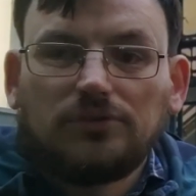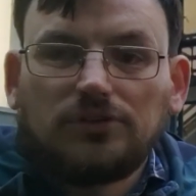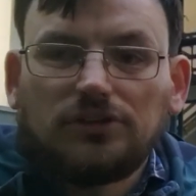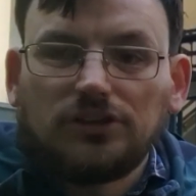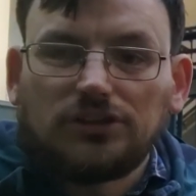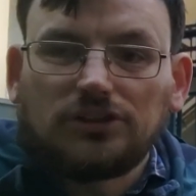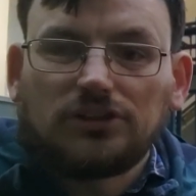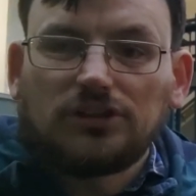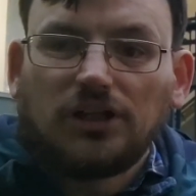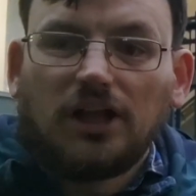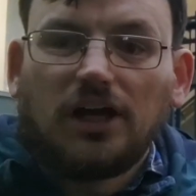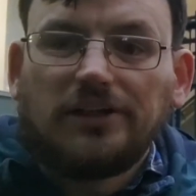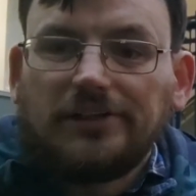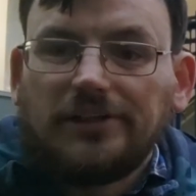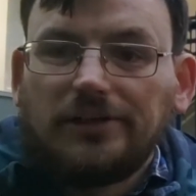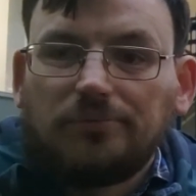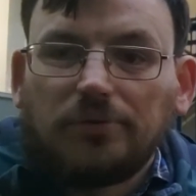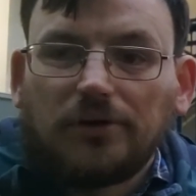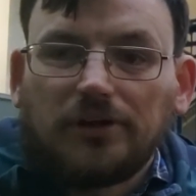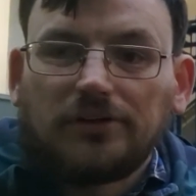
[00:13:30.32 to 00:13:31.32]
just
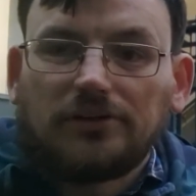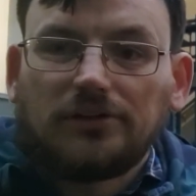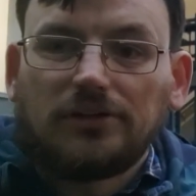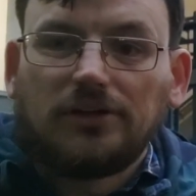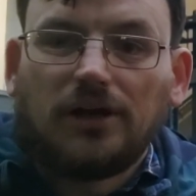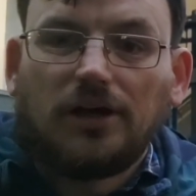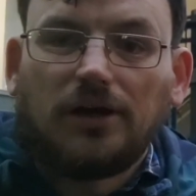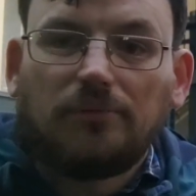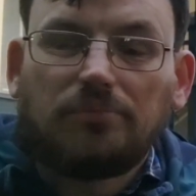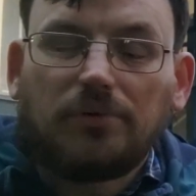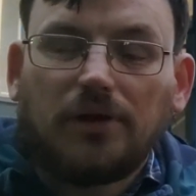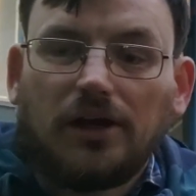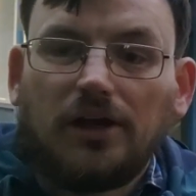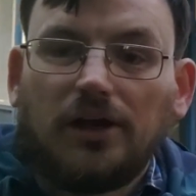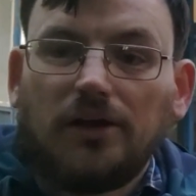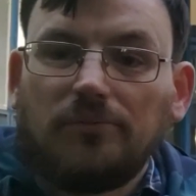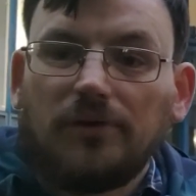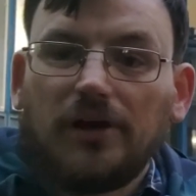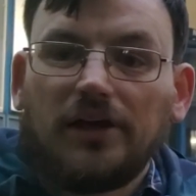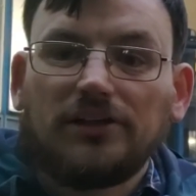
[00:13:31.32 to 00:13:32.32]
slightly broken up. I
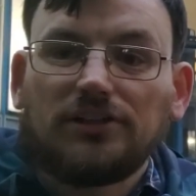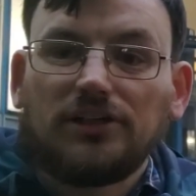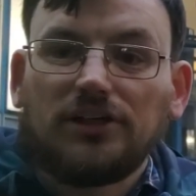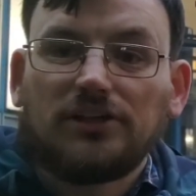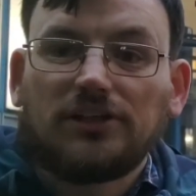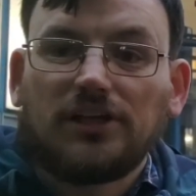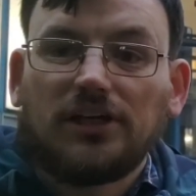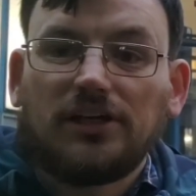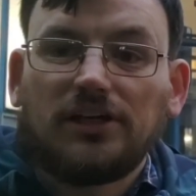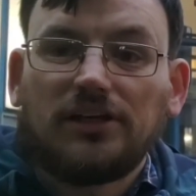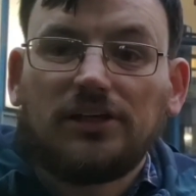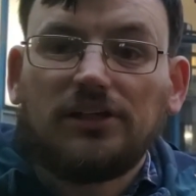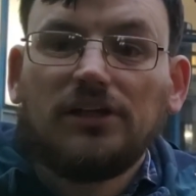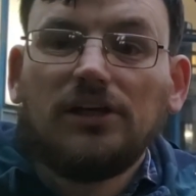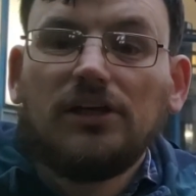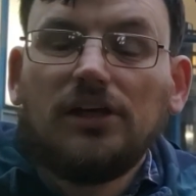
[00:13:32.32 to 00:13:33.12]
hope that's okay.